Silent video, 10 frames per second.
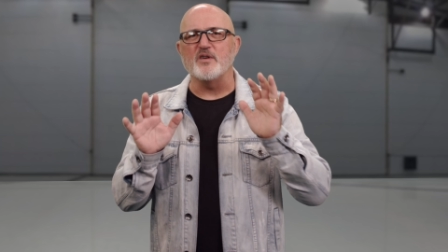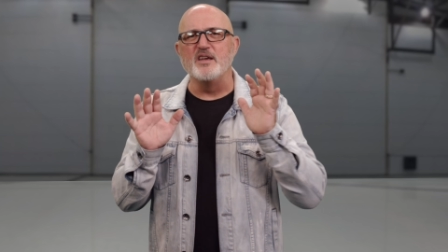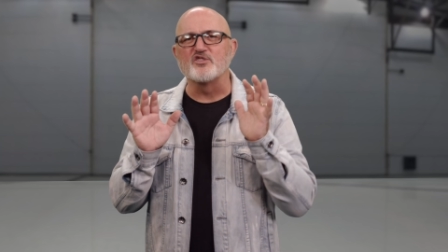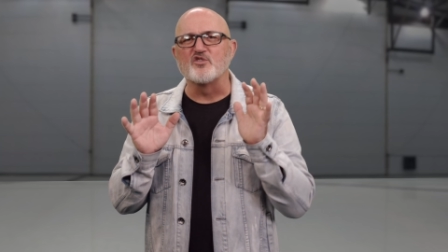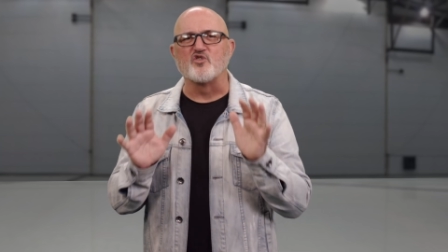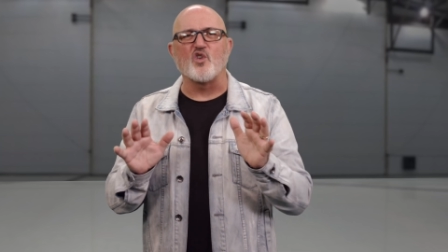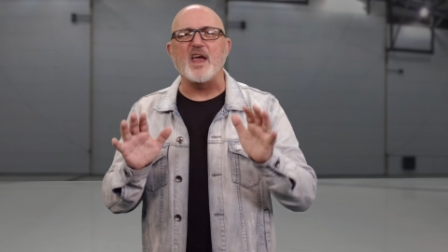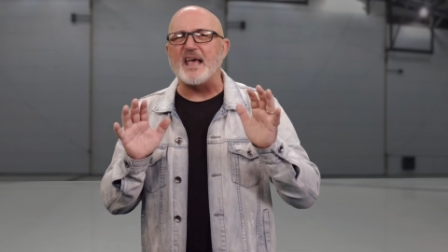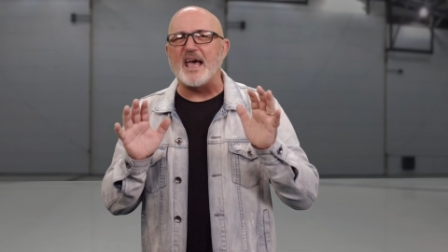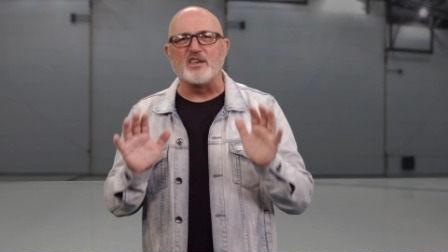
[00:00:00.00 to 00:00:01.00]
is
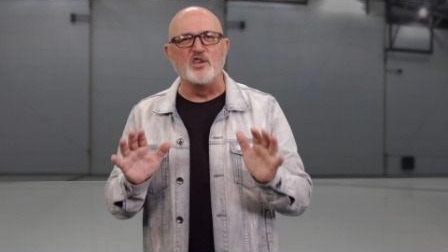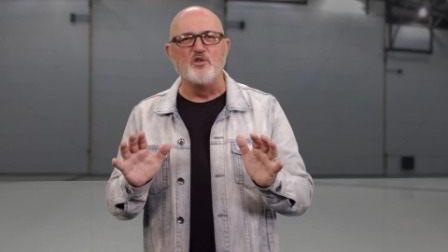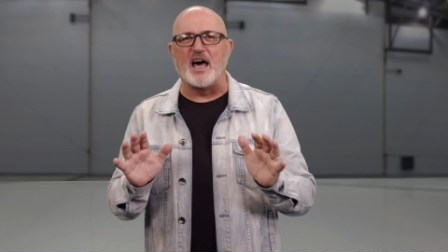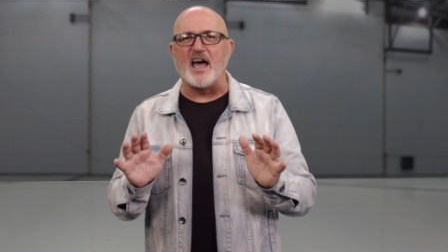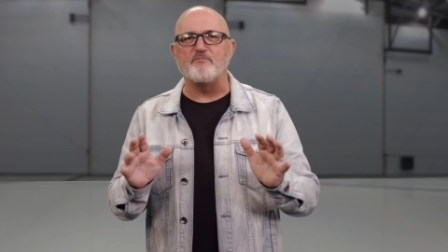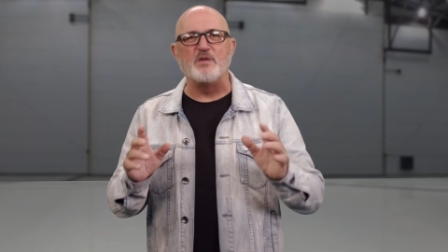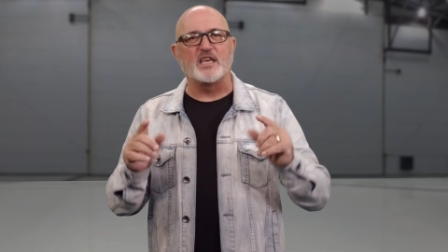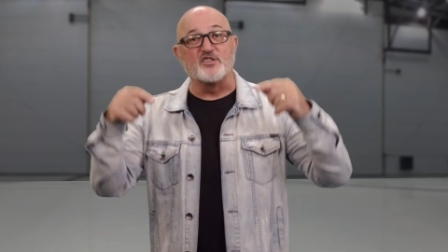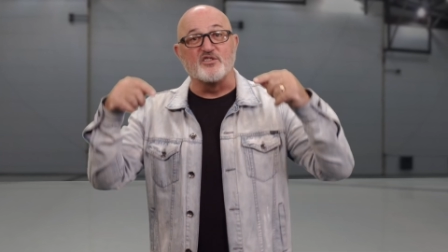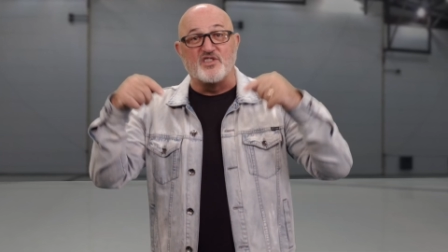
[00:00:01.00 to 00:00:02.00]
great at New Life
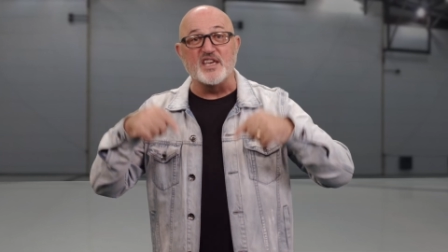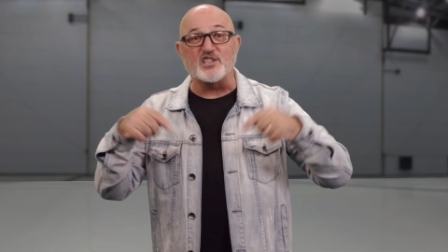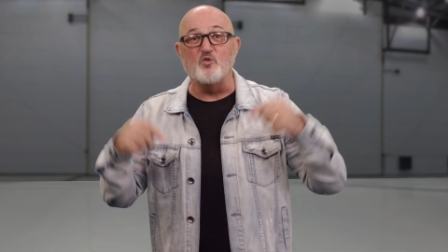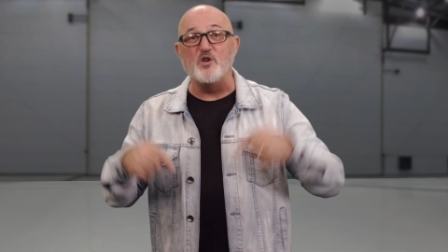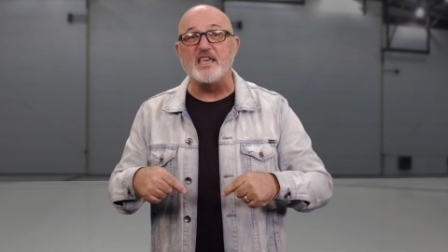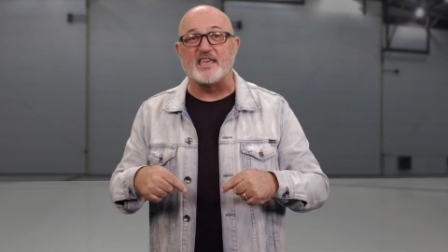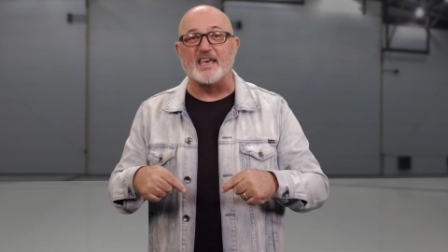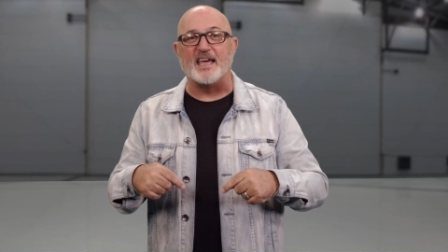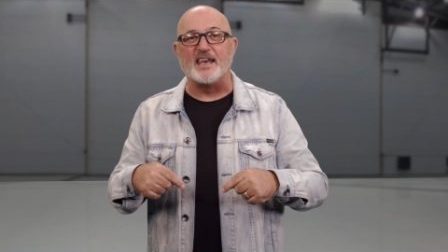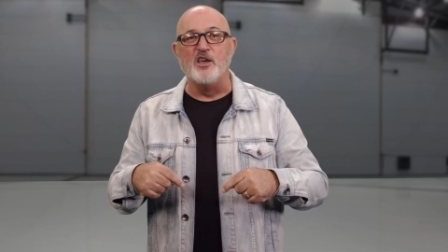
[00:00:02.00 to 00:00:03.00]
because this
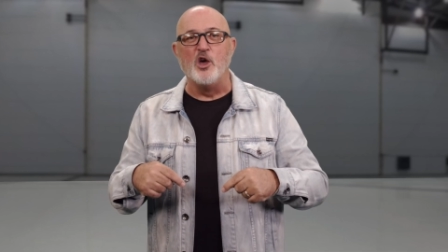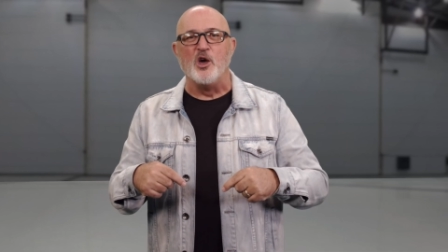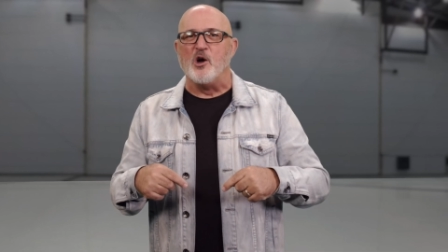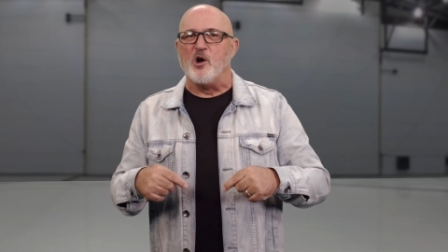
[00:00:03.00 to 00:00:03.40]
weekend